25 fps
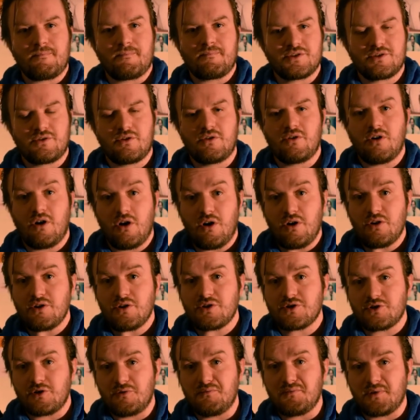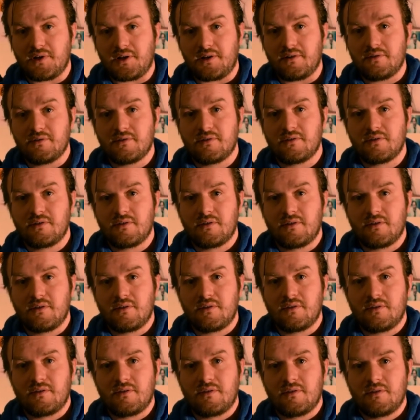You are somebody.
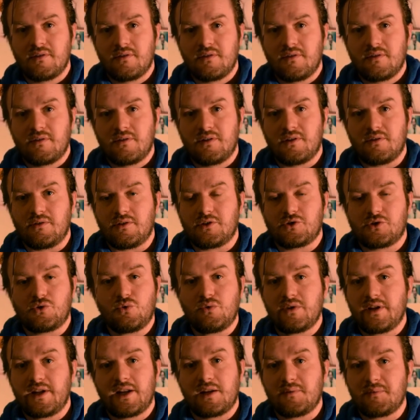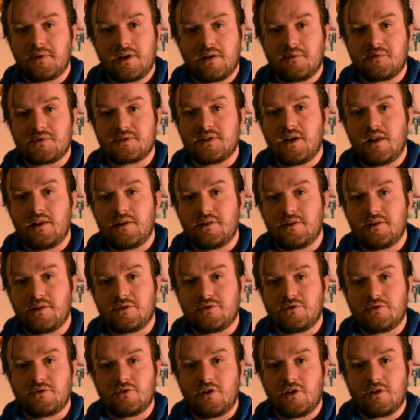You know, don't let anybody ever tell you
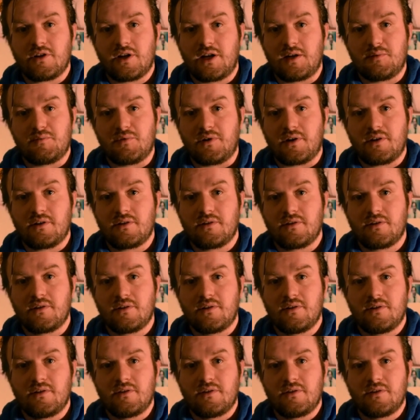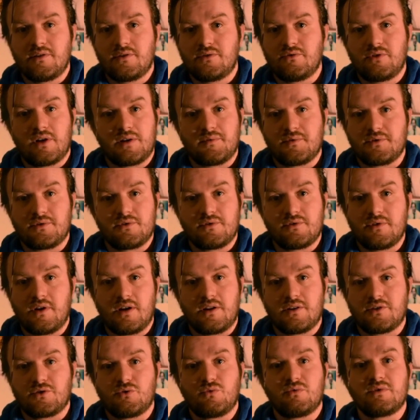that you're not anybody. Don't ever do
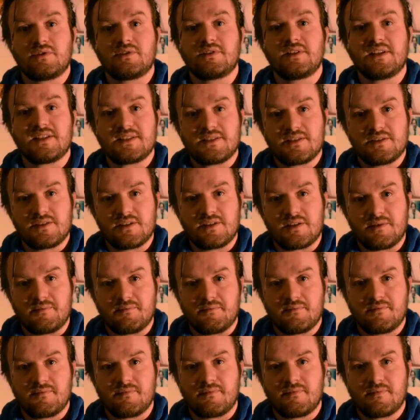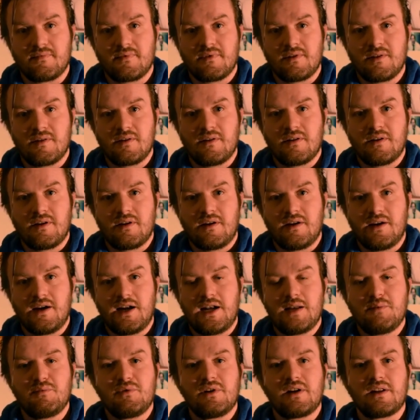that. Don't listen to them.
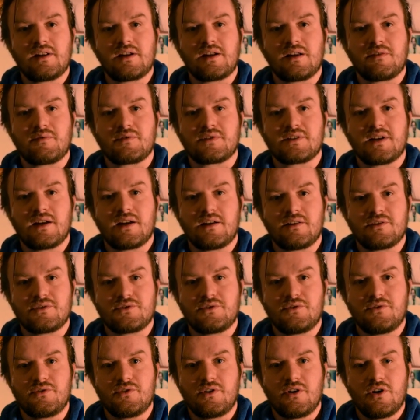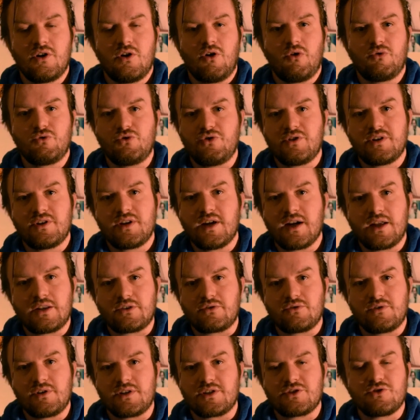Anybody that ever tells you, oh, you can't
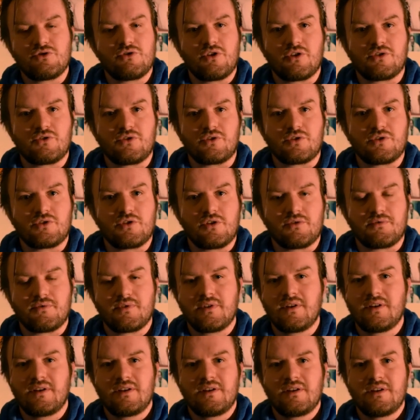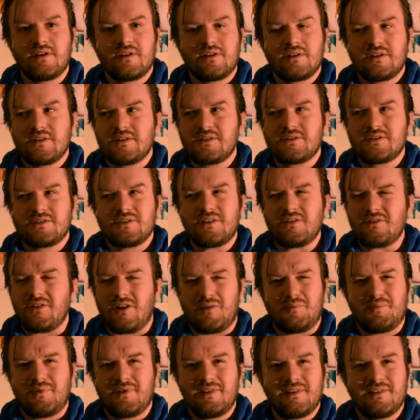do this, you're not good enough, shut
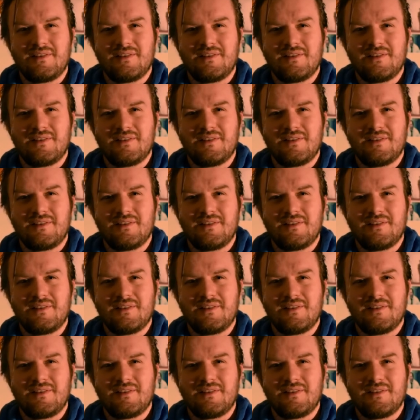up.